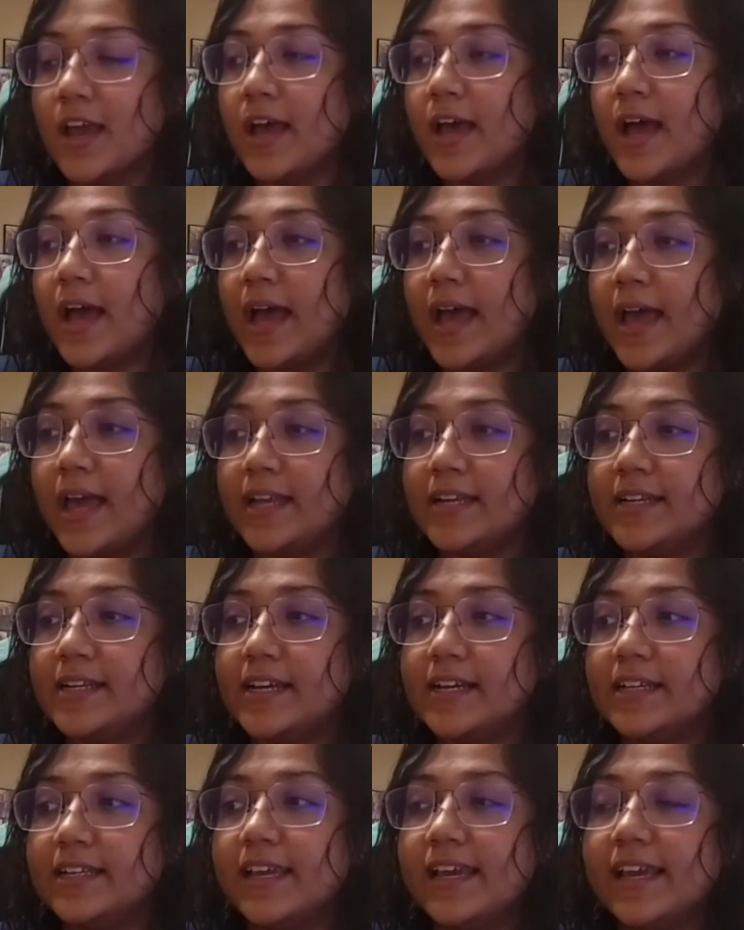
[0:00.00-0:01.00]

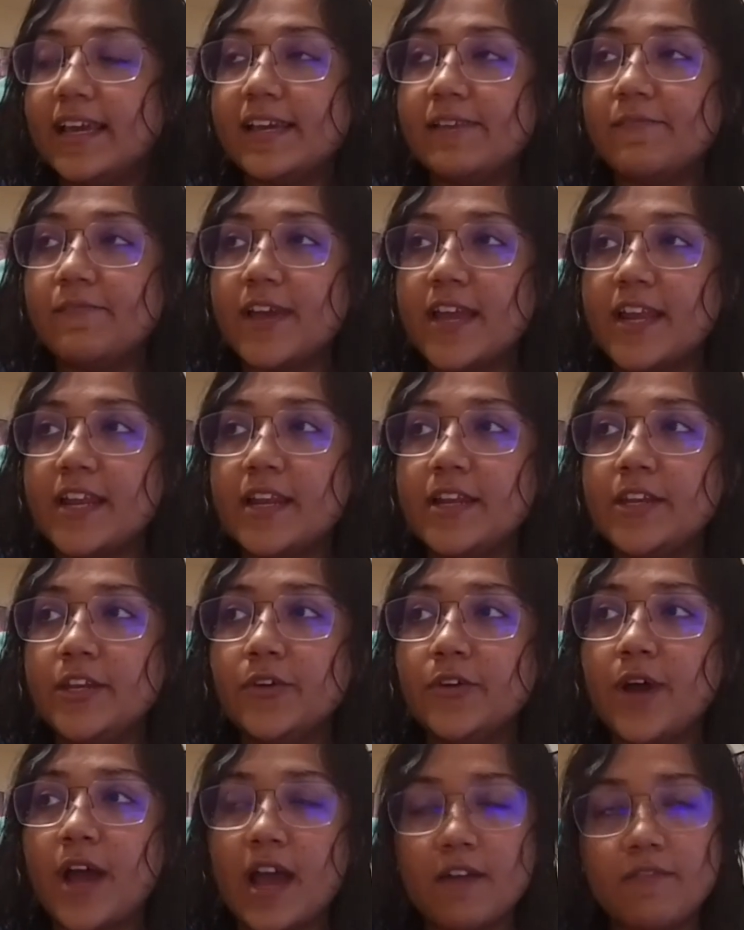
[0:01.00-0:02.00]
and when
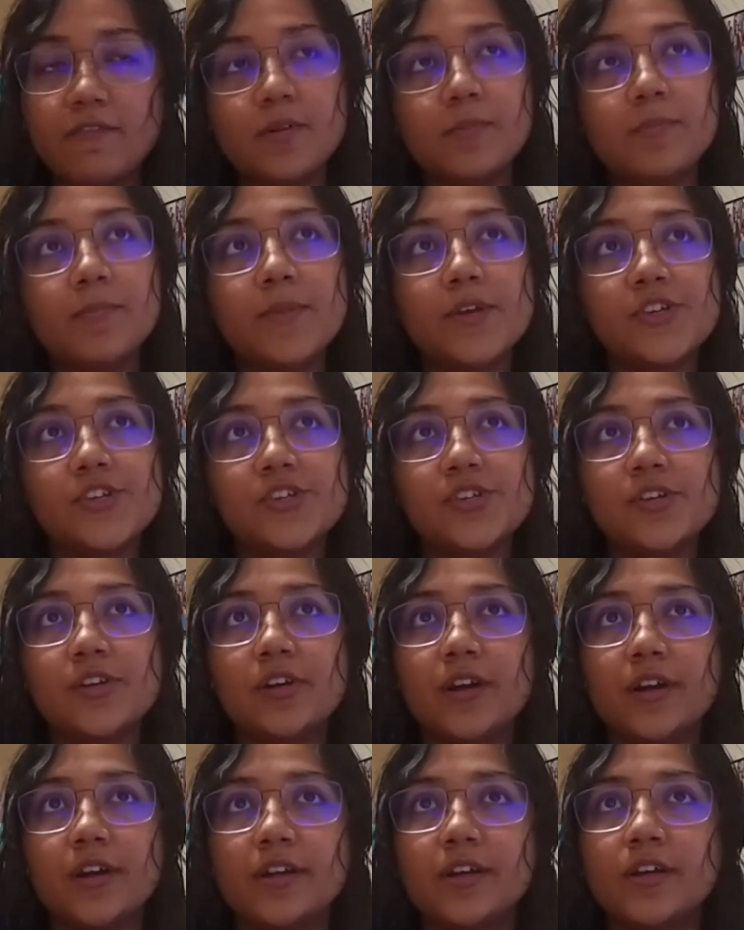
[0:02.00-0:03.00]
you have a mission
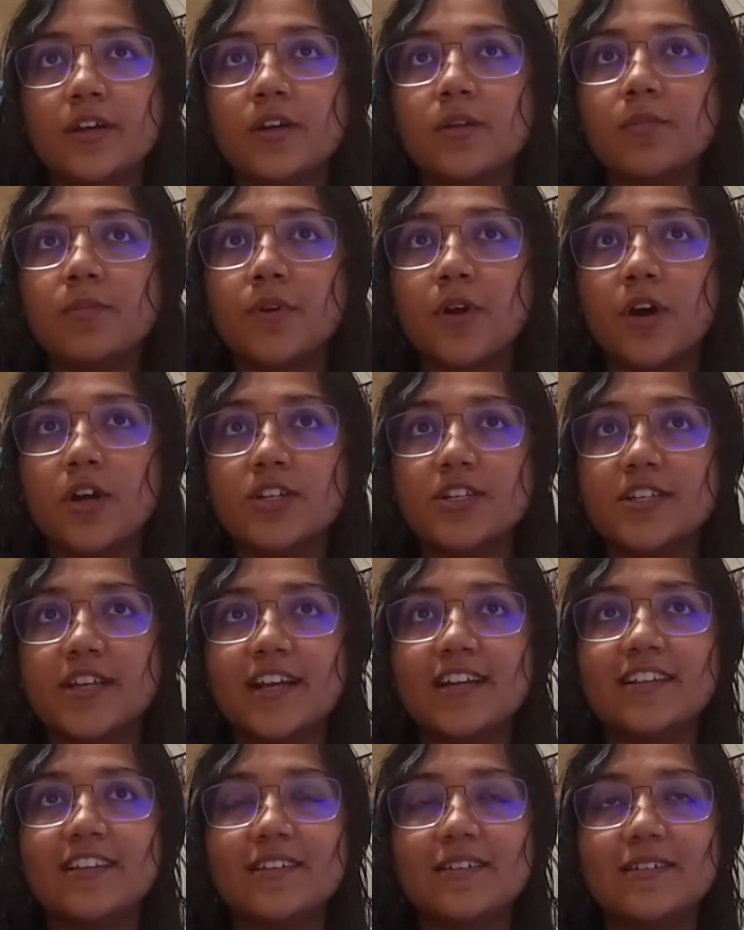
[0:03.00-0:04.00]
critical
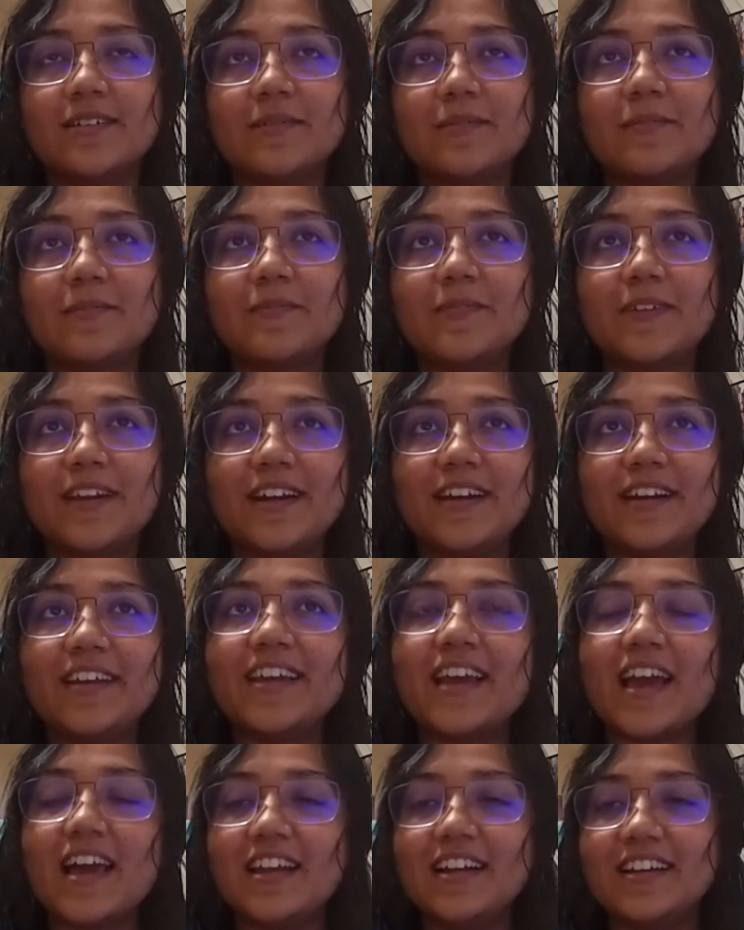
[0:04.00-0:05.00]
project, the
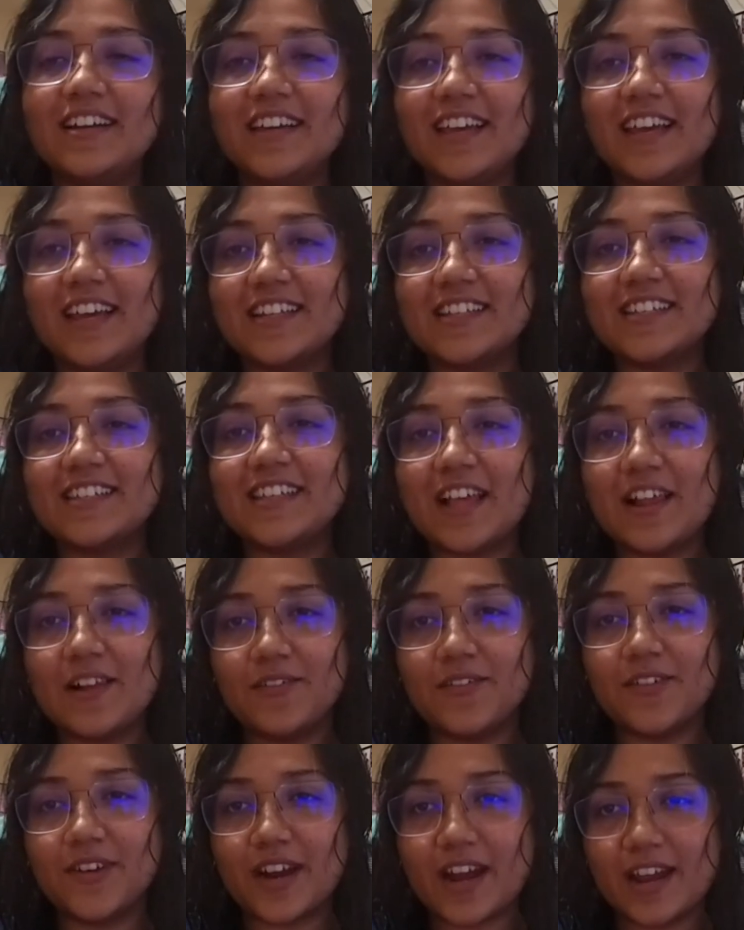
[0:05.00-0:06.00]
criticality
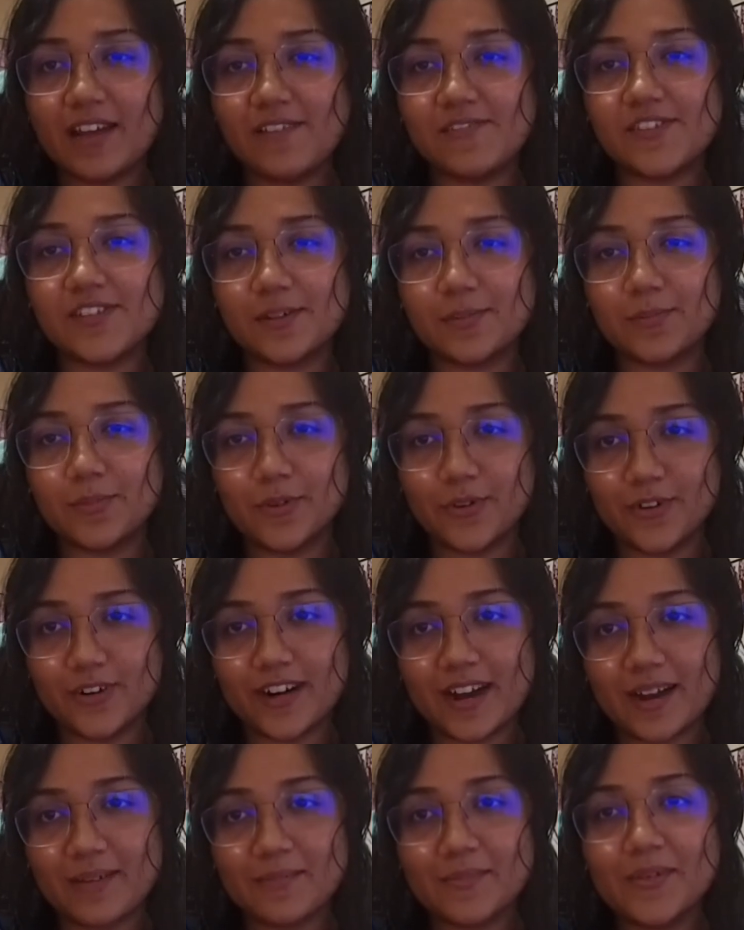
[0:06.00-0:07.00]
itself drives the
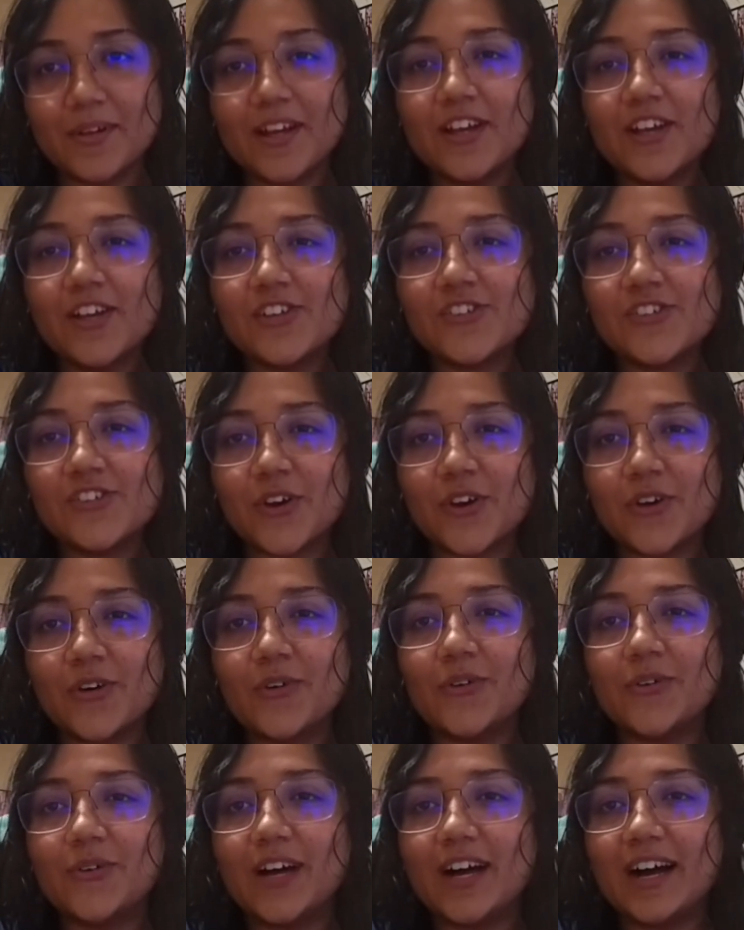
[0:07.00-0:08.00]
program.
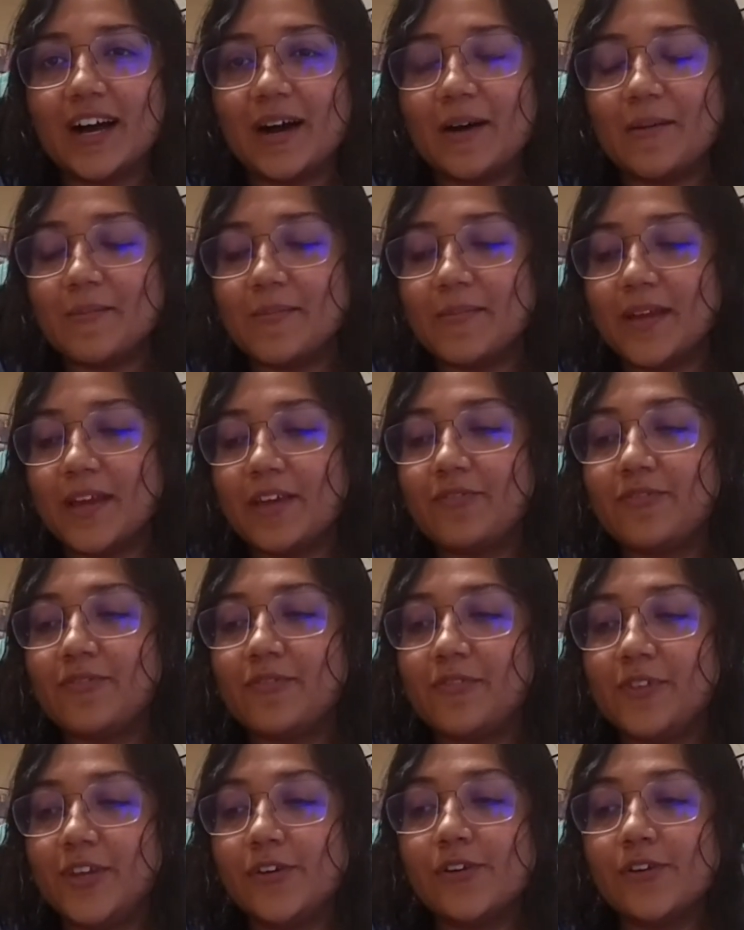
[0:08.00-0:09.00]
So um, if
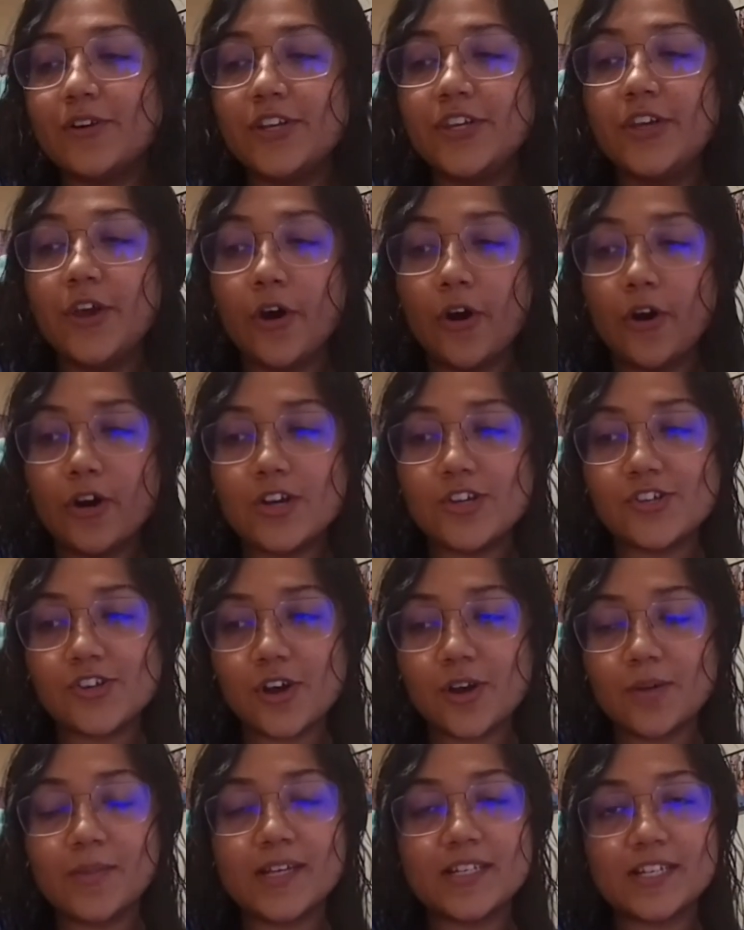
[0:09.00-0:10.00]
you, your
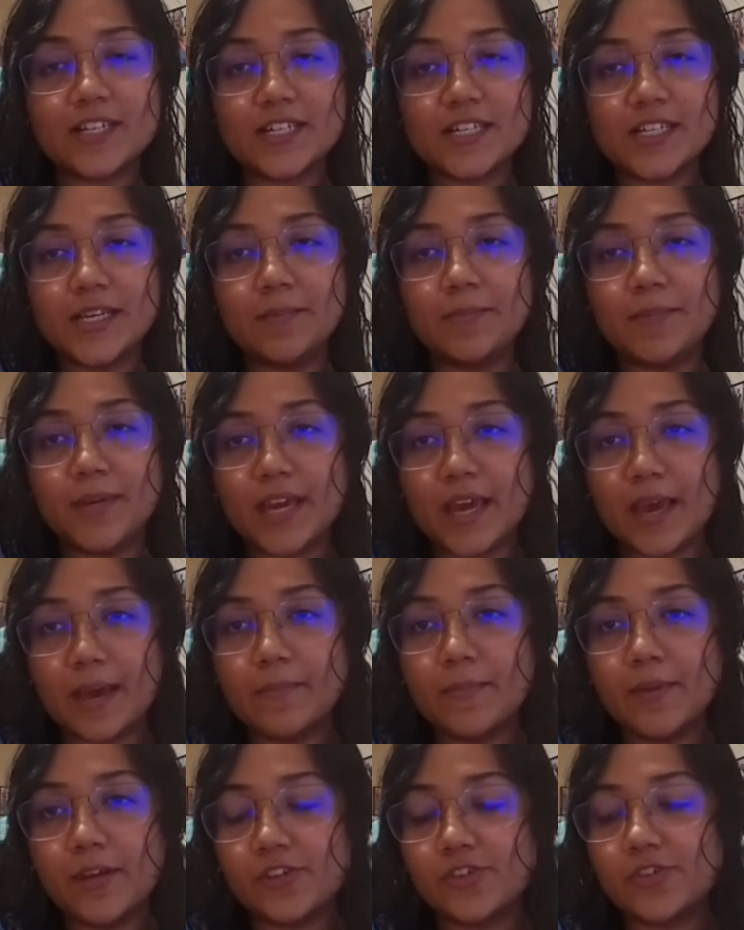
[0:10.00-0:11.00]
job as a T P
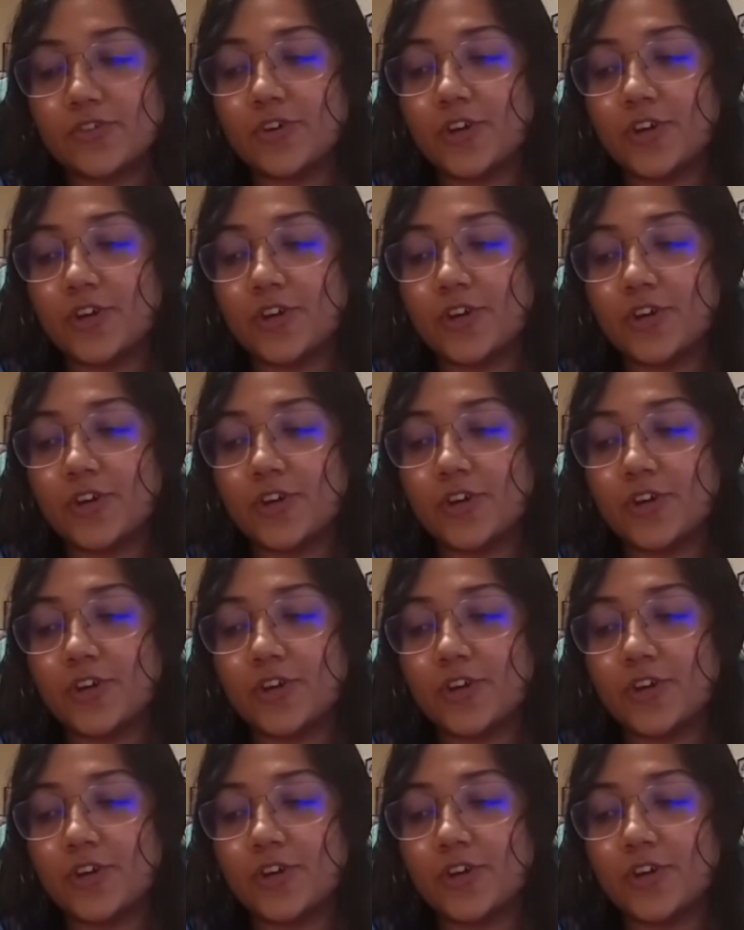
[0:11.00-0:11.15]
M is to